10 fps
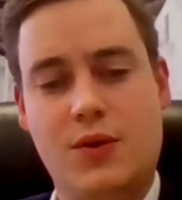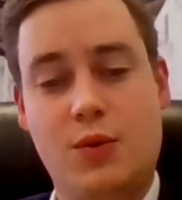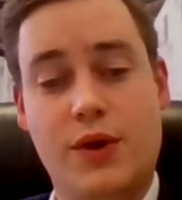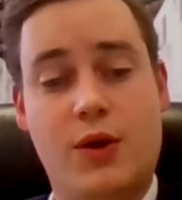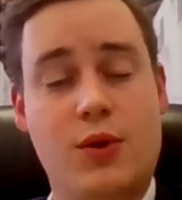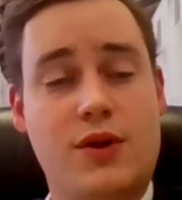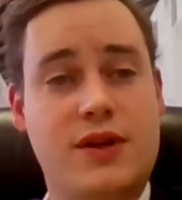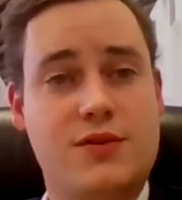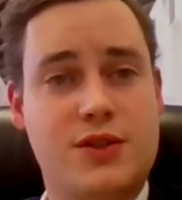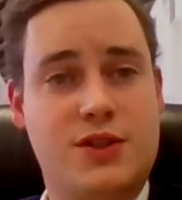We're now
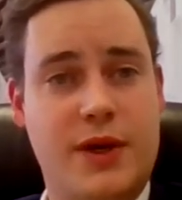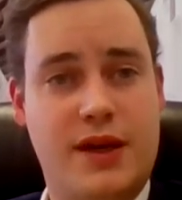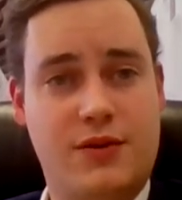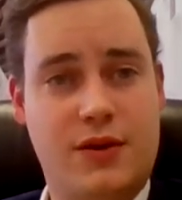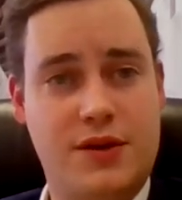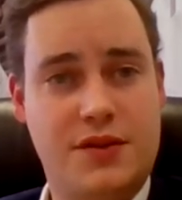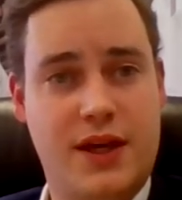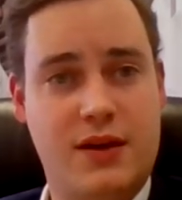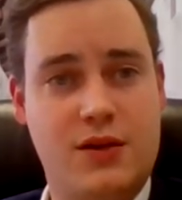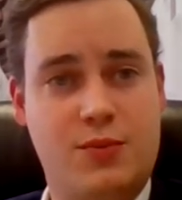working to expand our Health
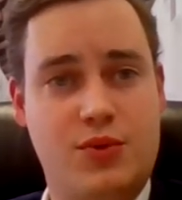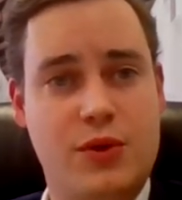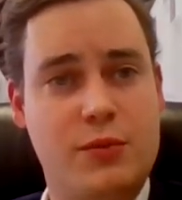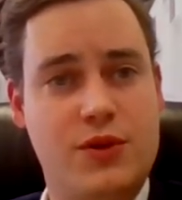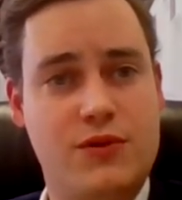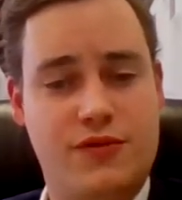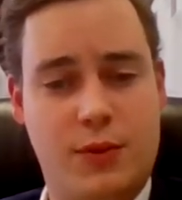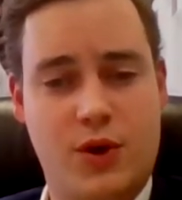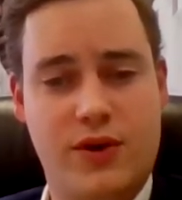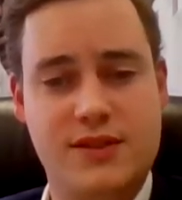Canada perimeter
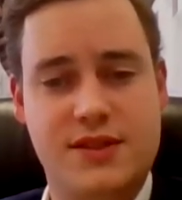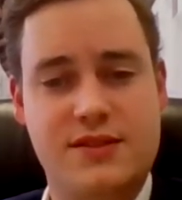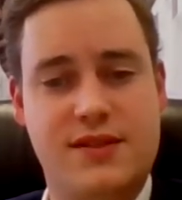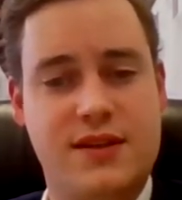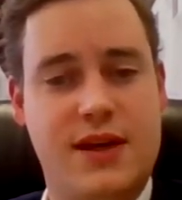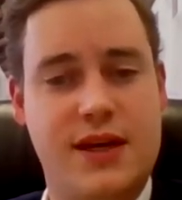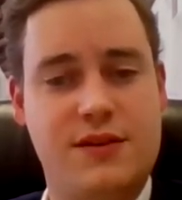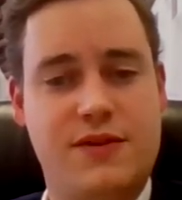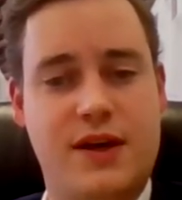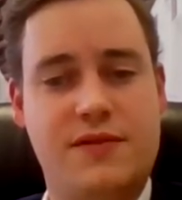from our existing
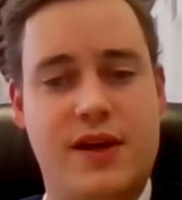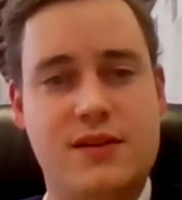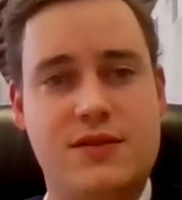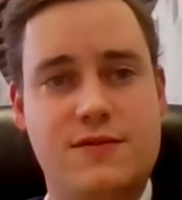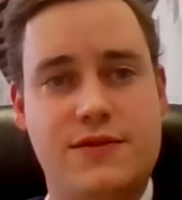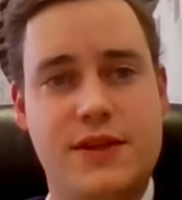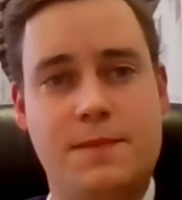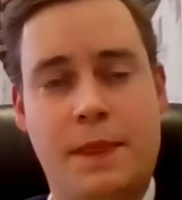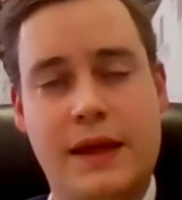95,000 feet